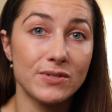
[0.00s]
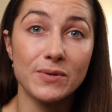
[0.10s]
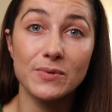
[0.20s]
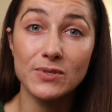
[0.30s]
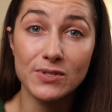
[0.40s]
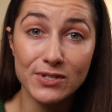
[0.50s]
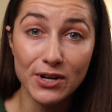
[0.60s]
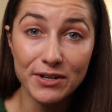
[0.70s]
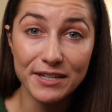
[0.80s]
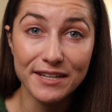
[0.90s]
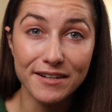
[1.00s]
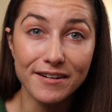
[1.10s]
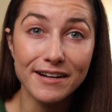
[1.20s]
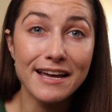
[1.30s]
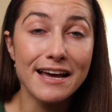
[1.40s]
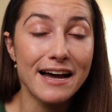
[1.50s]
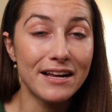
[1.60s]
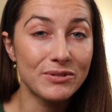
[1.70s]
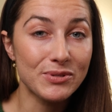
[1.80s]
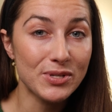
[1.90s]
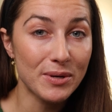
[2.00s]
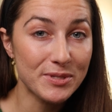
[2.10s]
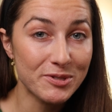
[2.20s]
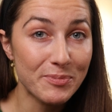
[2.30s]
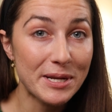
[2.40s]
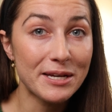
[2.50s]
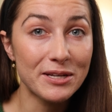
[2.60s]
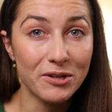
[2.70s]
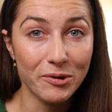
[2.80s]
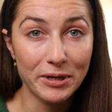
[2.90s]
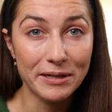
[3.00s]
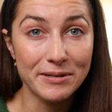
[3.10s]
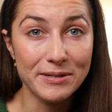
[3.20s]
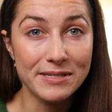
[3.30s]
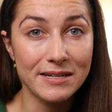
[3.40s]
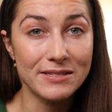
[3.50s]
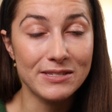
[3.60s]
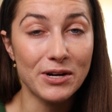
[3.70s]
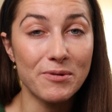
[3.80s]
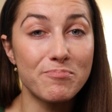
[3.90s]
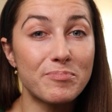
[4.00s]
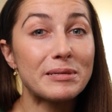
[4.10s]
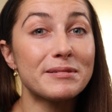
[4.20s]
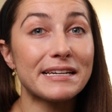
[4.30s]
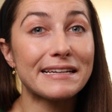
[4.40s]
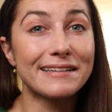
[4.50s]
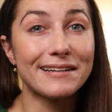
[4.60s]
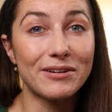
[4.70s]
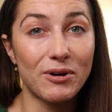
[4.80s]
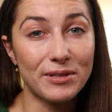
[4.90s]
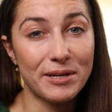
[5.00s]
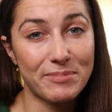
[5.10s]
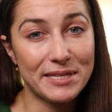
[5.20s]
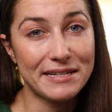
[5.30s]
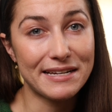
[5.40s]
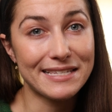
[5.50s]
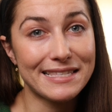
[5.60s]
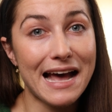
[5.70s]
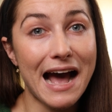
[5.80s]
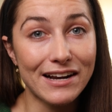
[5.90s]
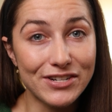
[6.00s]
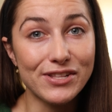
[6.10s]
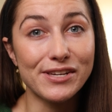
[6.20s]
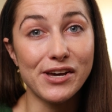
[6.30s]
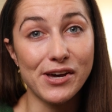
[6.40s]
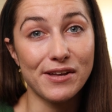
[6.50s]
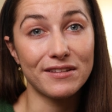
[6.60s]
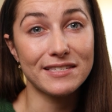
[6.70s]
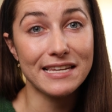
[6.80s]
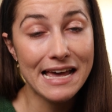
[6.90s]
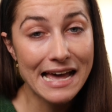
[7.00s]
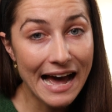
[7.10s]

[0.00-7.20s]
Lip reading: So start here and you'll stop spinning your wheels and start building an online business that actually earns